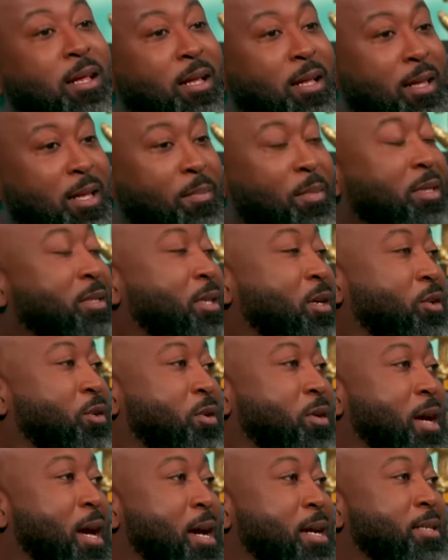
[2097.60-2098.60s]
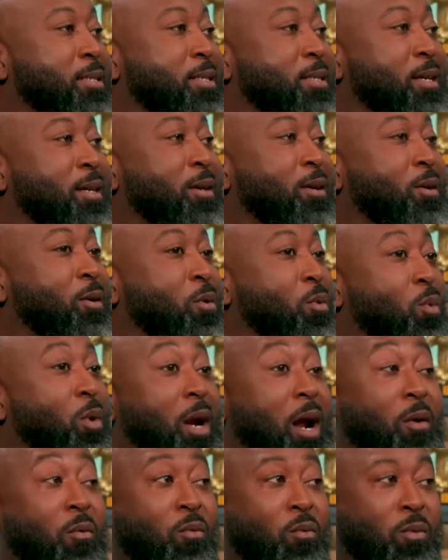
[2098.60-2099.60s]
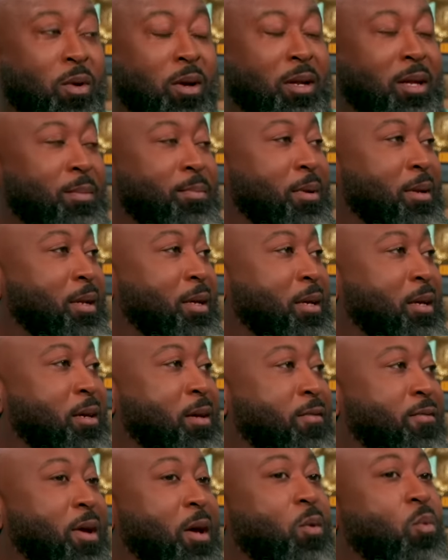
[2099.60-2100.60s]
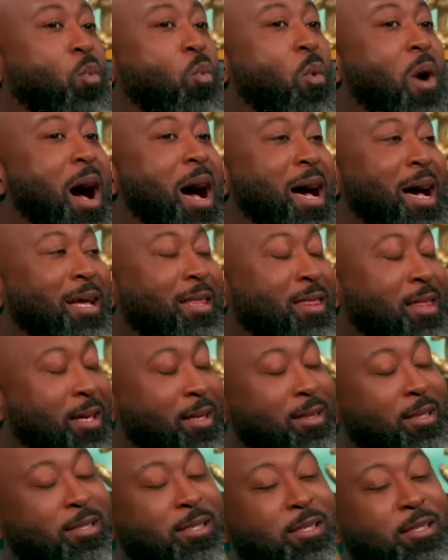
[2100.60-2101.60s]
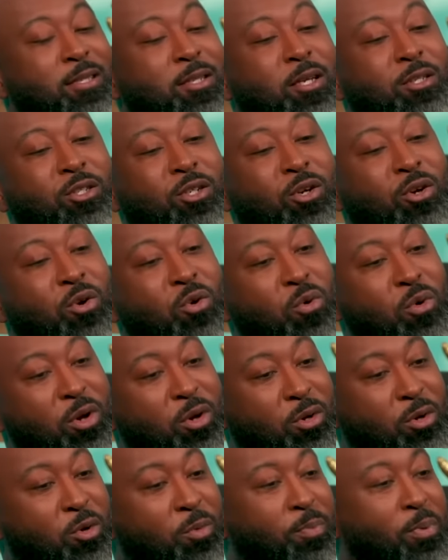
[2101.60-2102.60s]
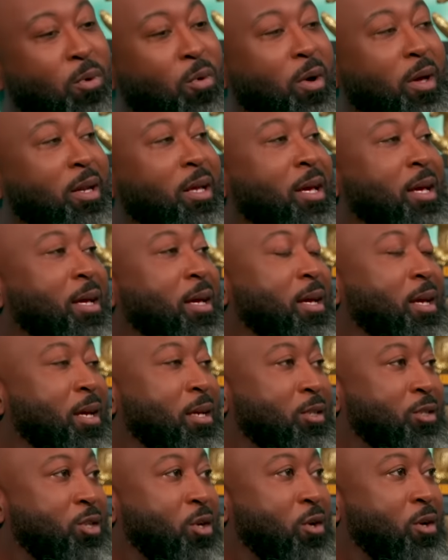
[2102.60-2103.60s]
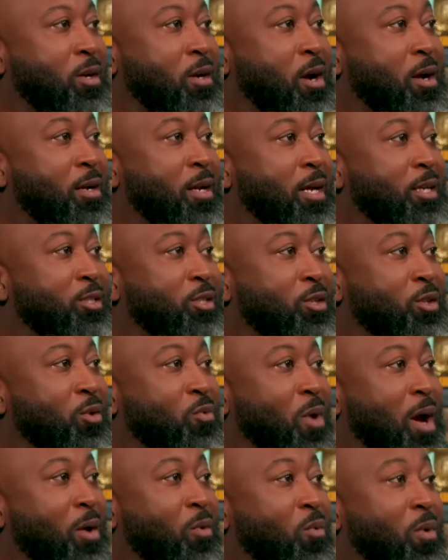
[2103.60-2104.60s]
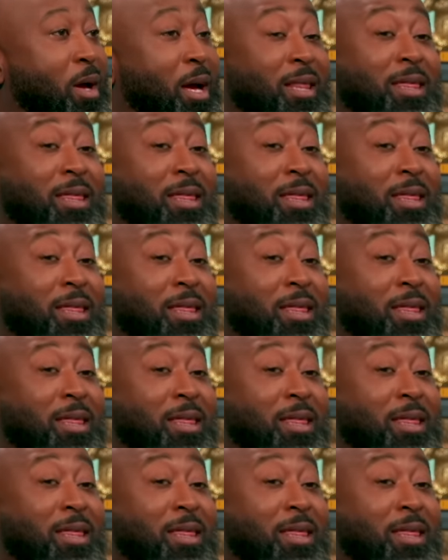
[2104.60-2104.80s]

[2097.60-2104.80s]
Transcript: Let me tell you guys what I really believe and why I think this is such a critical point in turning our nation the right way.